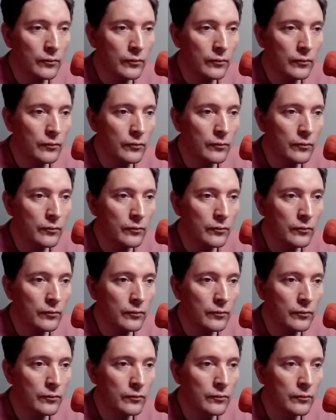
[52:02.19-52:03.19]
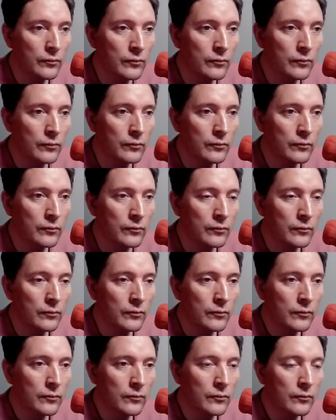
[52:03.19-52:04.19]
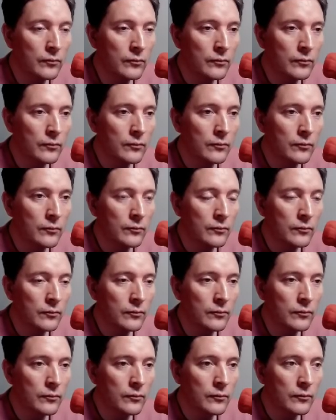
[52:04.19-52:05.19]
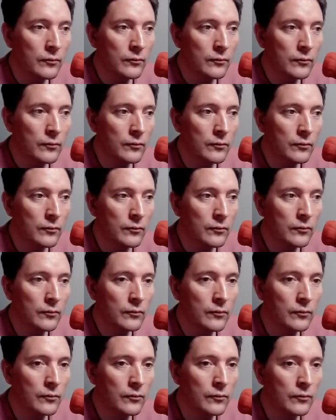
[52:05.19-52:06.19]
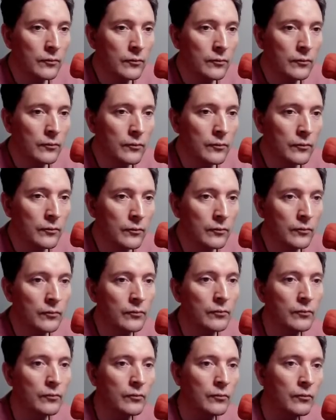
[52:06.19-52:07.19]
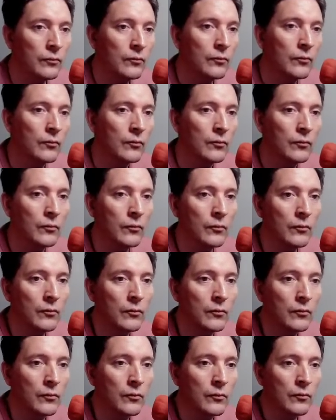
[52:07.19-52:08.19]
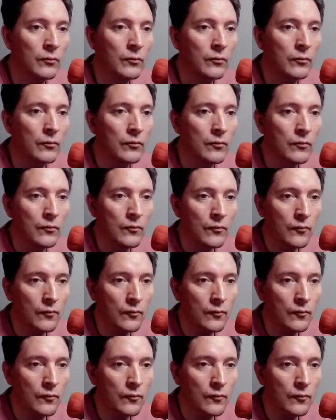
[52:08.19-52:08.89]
(not speaking)